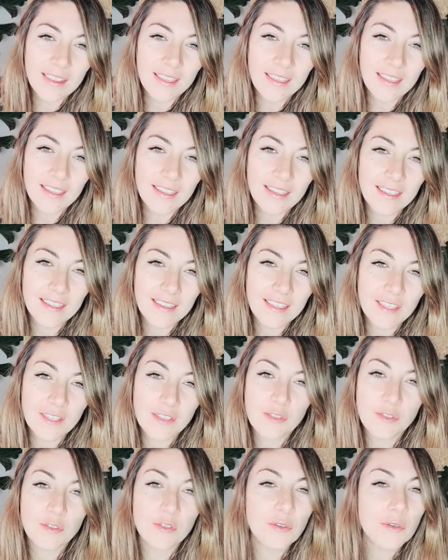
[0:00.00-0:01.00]

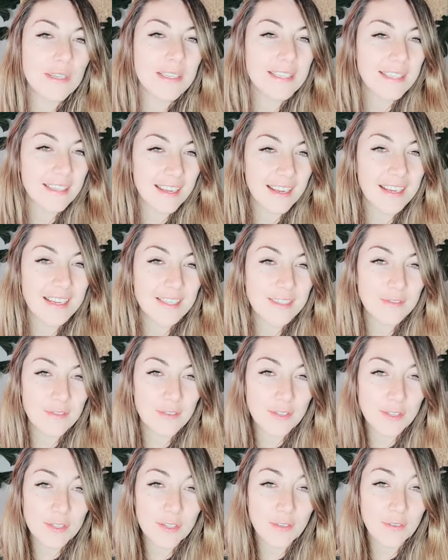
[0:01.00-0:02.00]
The truest and highest
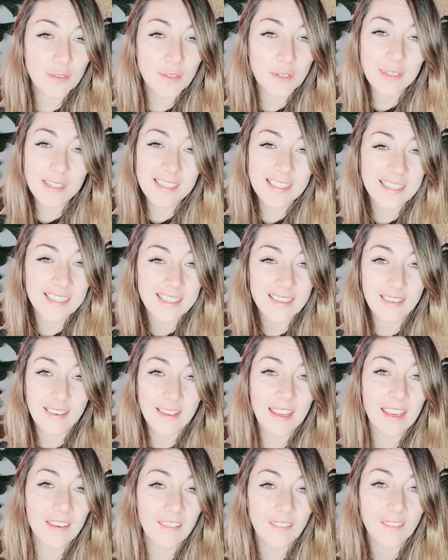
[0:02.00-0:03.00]
version of her is
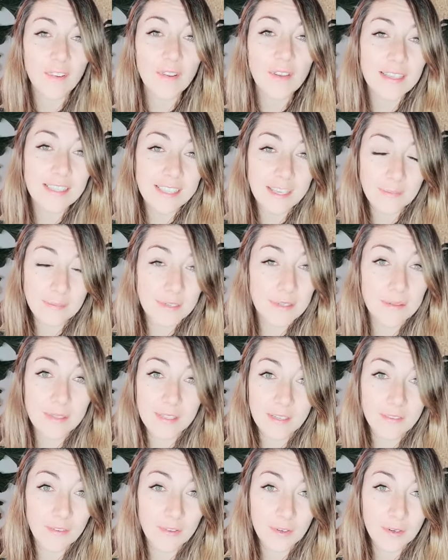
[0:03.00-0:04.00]
in full
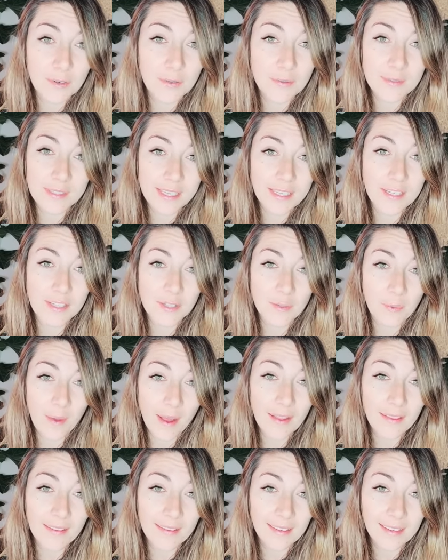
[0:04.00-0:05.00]
acceptance of her own
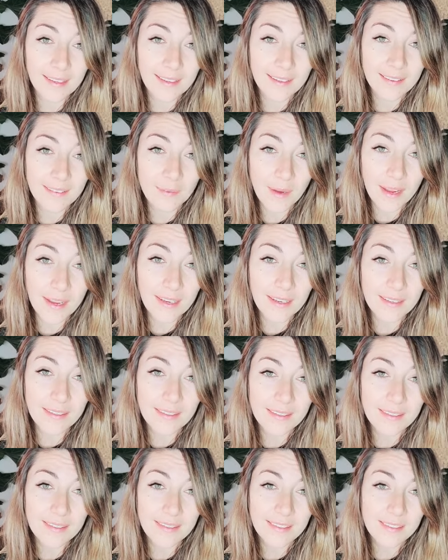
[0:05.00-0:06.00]
sexuality, right?
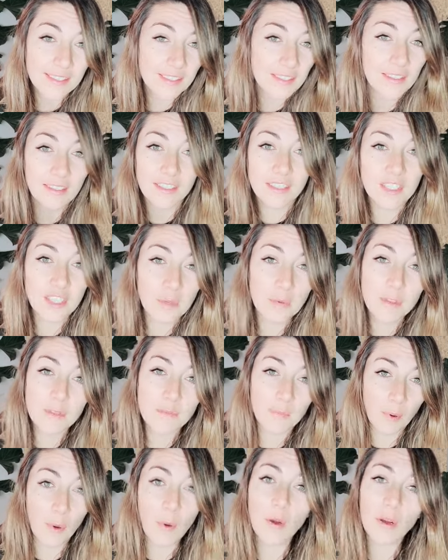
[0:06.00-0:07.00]
She was
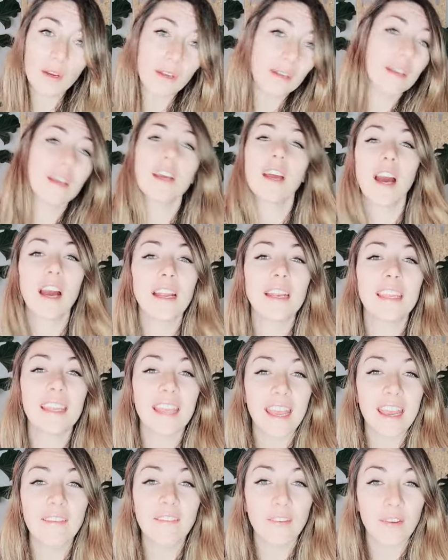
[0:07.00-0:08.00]
born, God
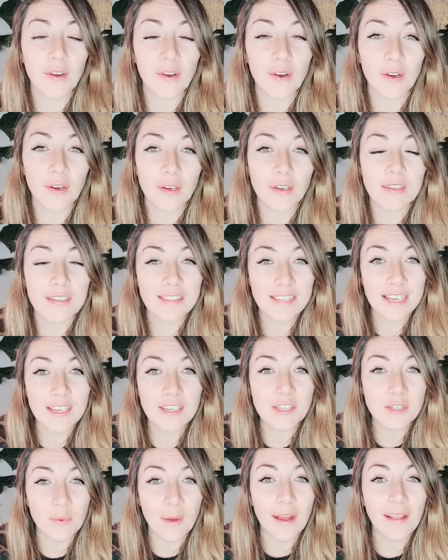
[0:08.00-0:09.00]
gave her
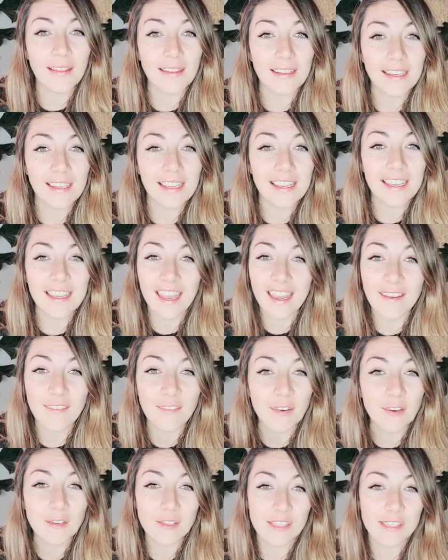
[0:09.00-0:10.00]
sexuality, gave
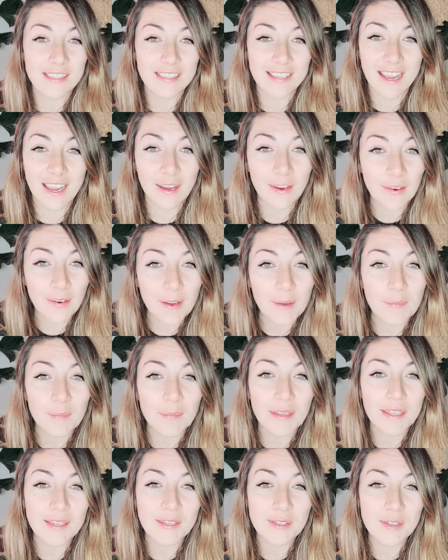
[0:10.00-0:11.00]
her desire
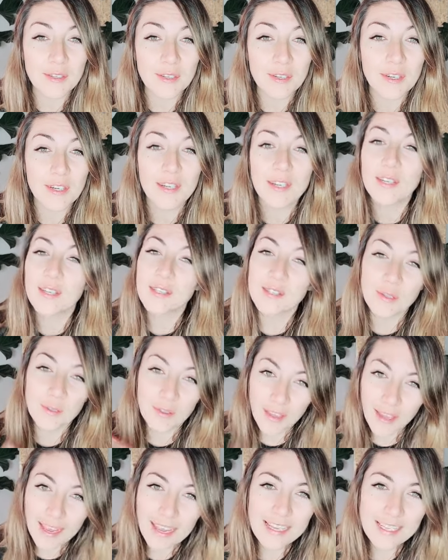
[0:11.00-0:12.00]
and pleasure. So
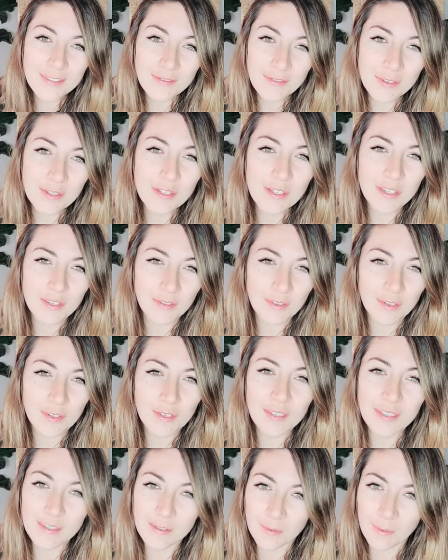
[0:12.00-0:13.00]
the highest version of
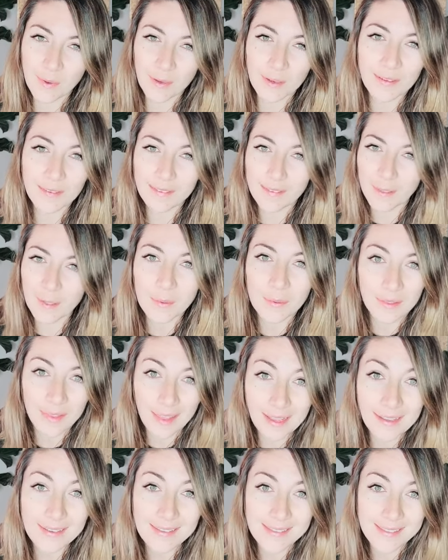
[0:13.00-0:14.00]
her is one who
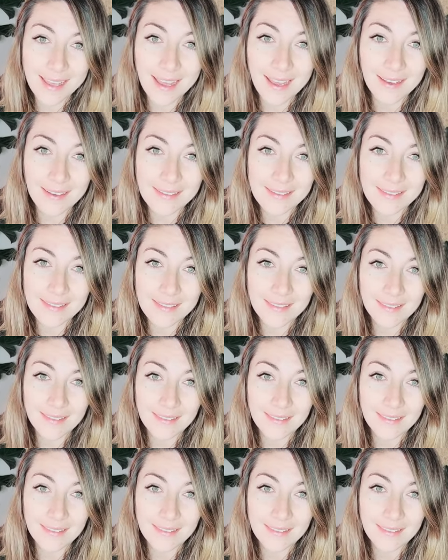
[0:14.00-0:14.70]
likes sex.